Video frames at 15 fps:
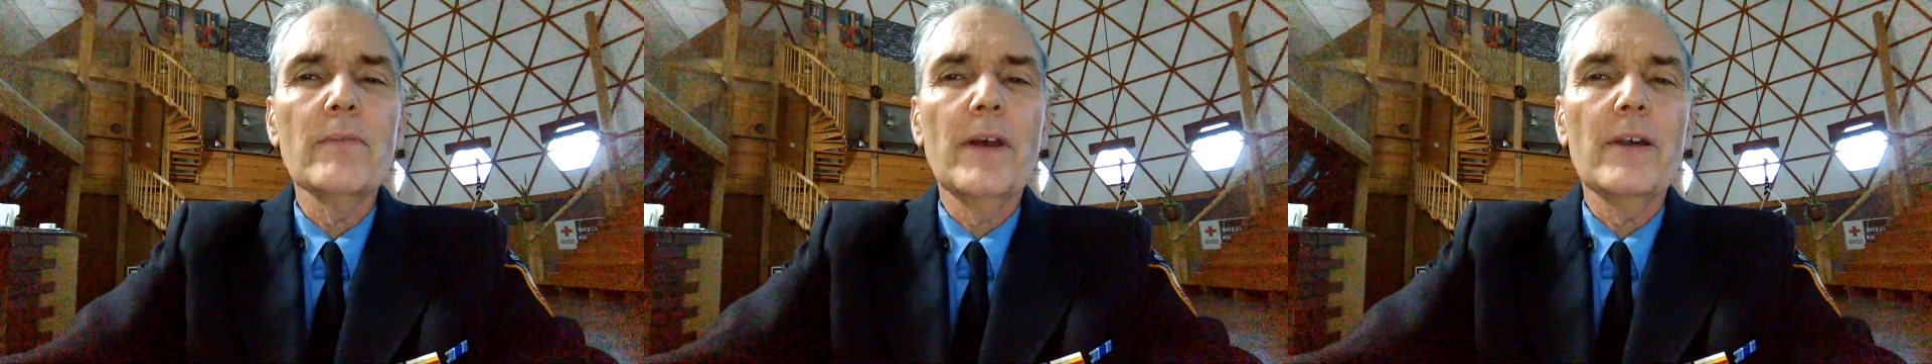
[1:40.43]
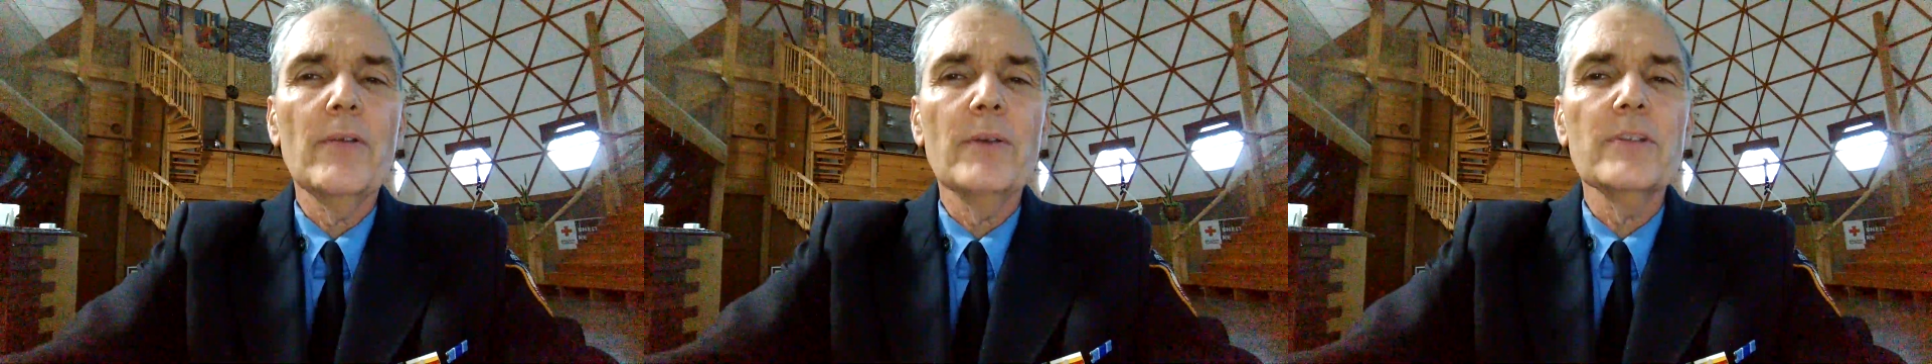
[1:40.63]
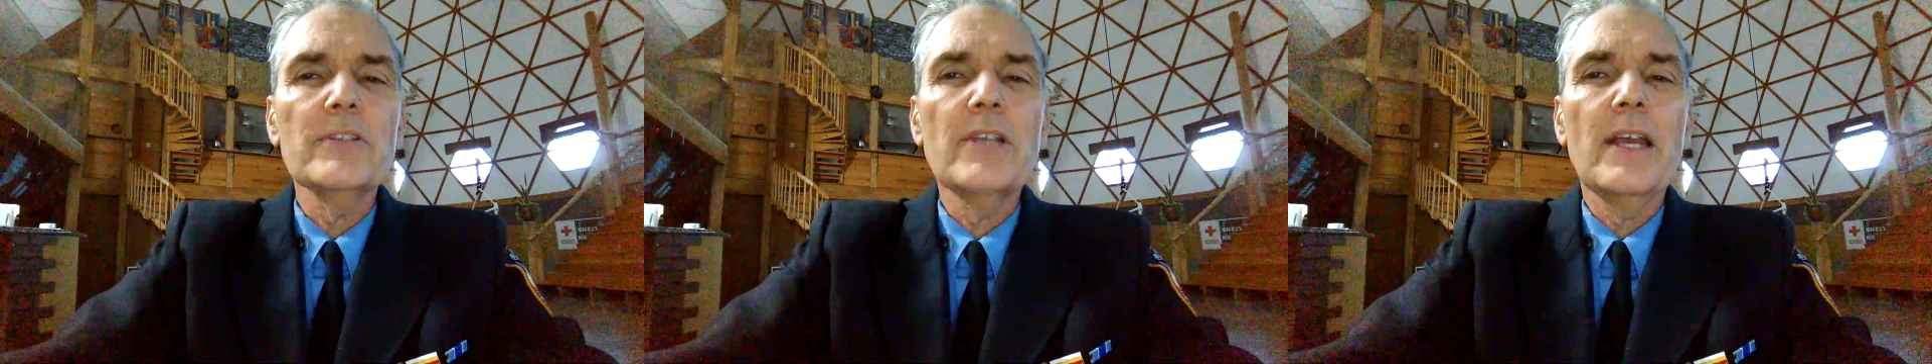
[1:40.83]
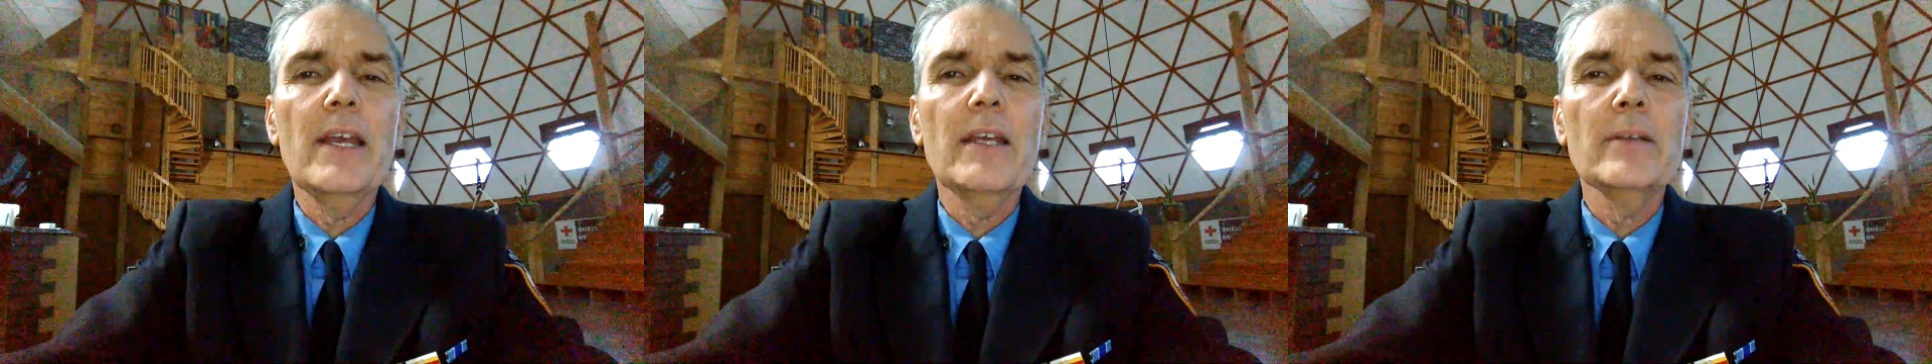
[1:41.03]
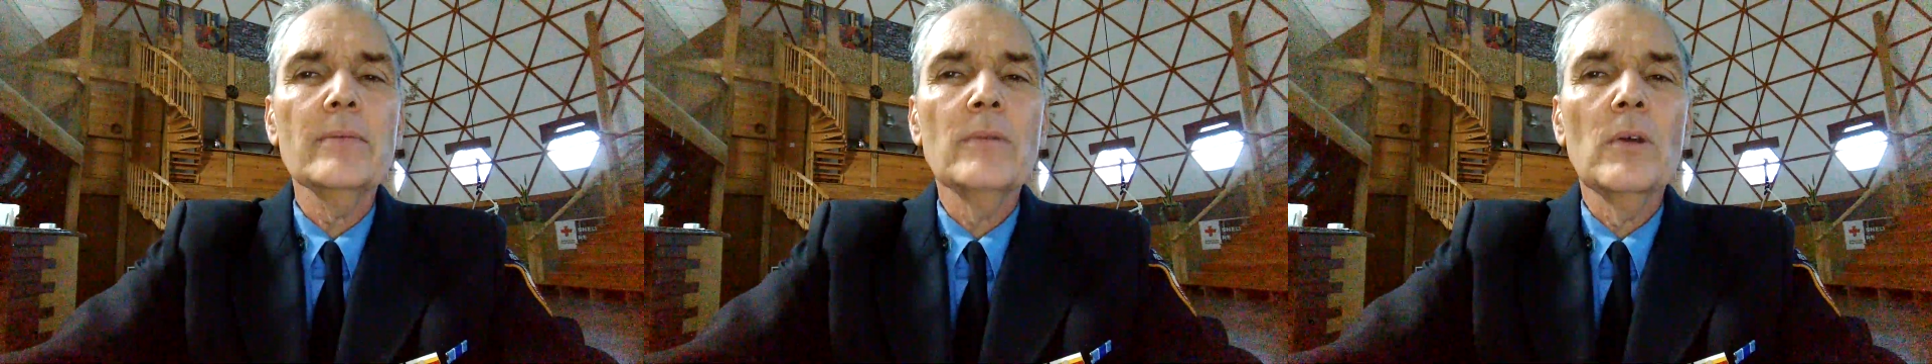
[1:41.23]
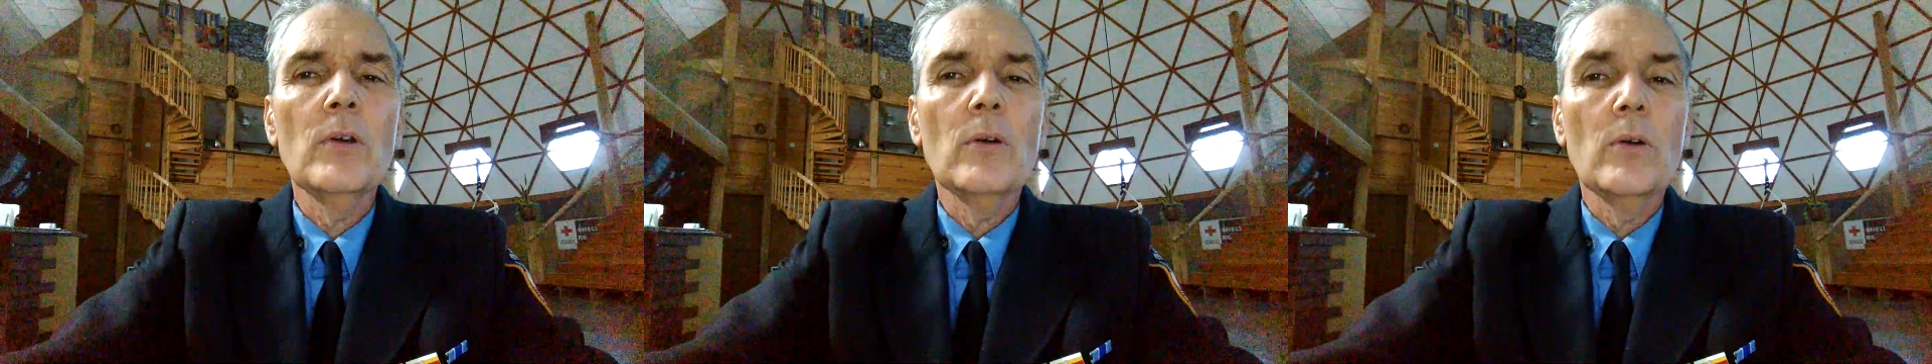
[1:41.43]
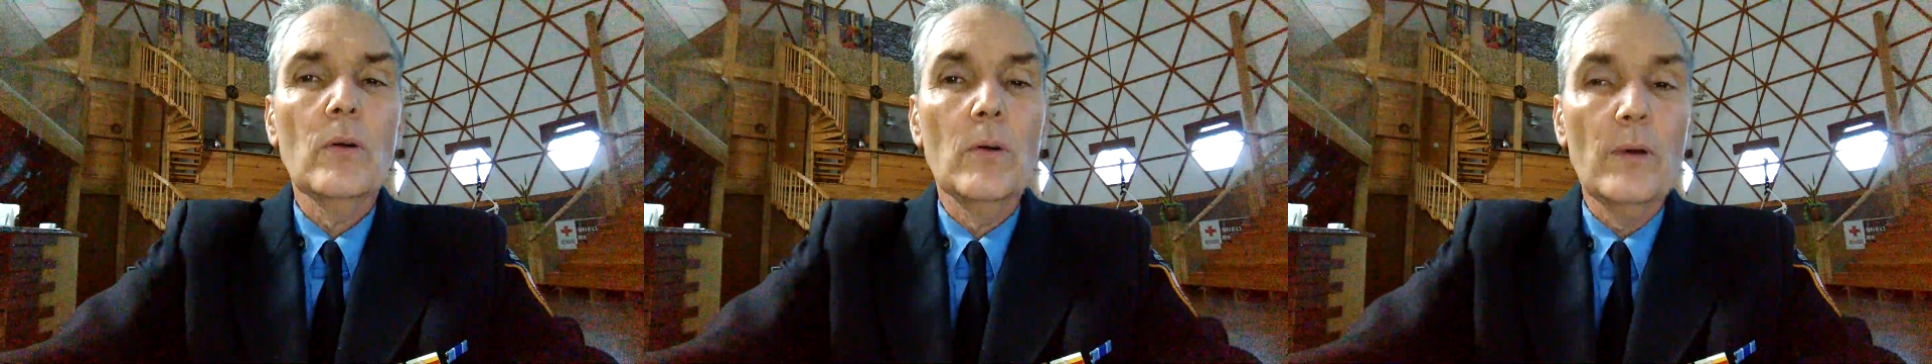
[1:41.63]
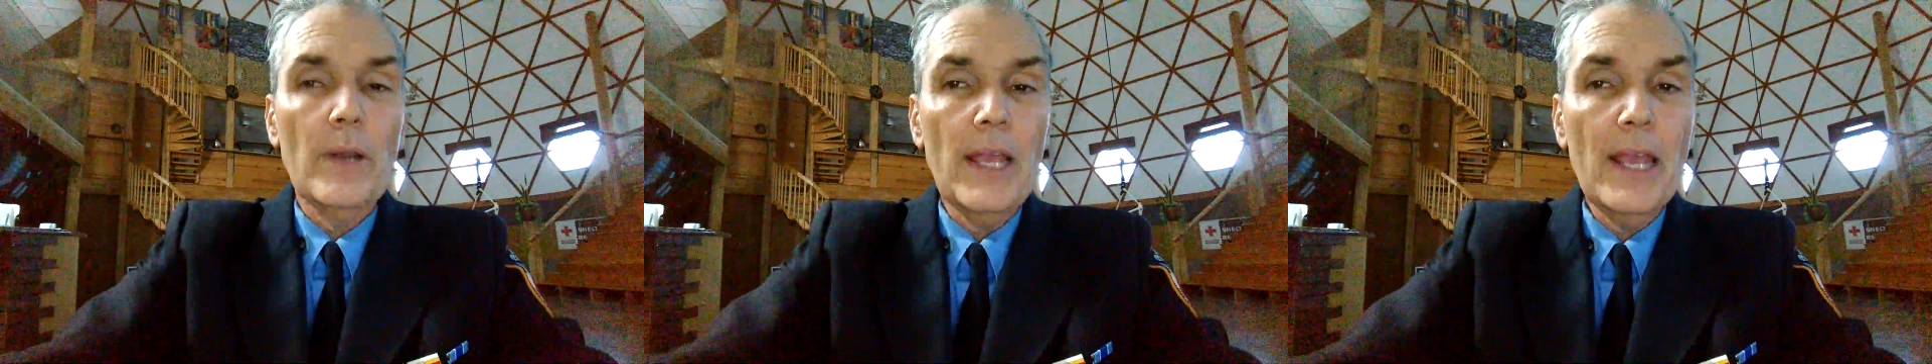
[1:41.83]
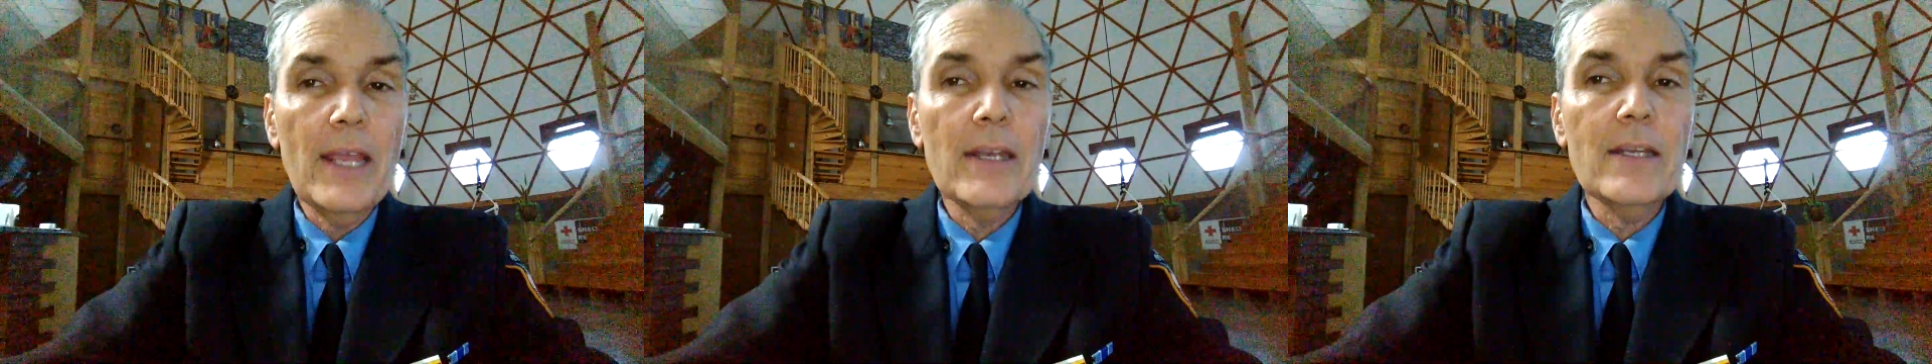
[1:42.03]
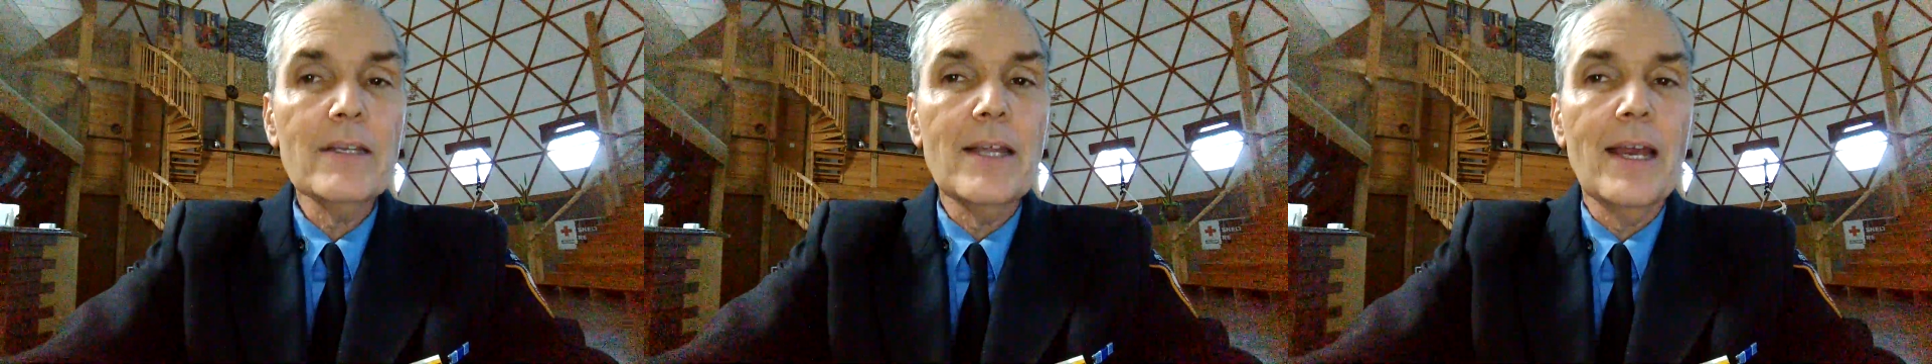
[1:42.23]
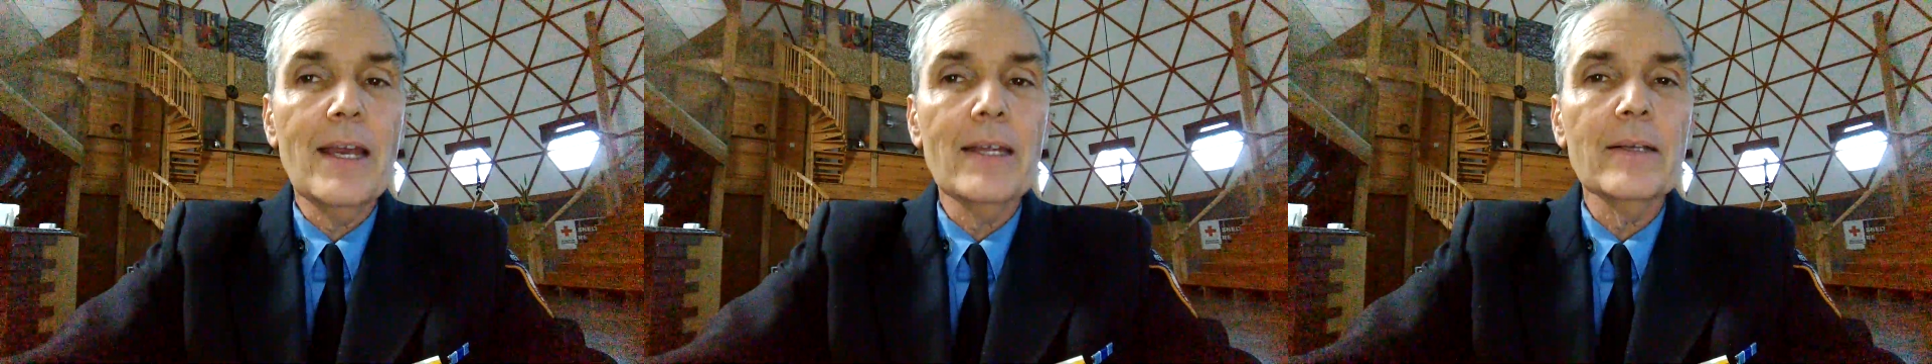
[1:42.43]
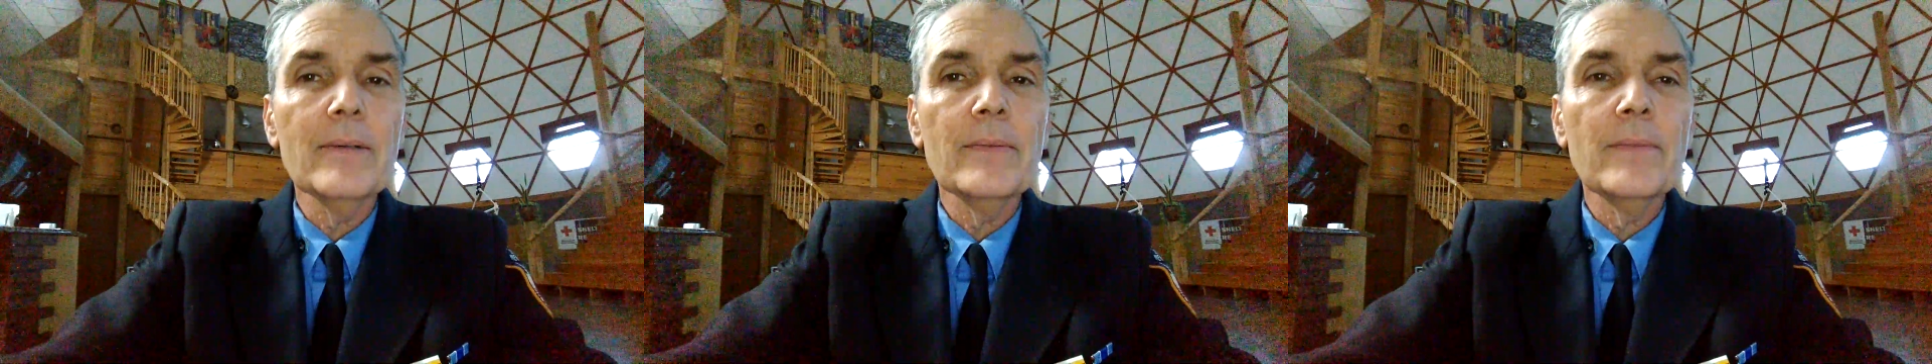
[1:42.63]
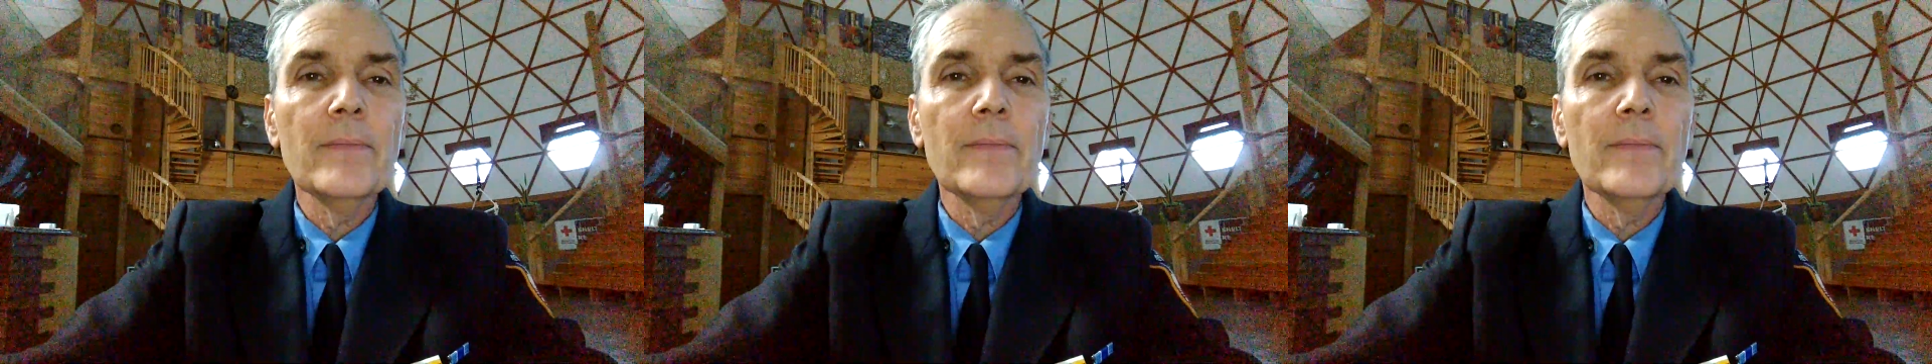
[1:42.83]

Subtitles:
Veterans Day, or any day,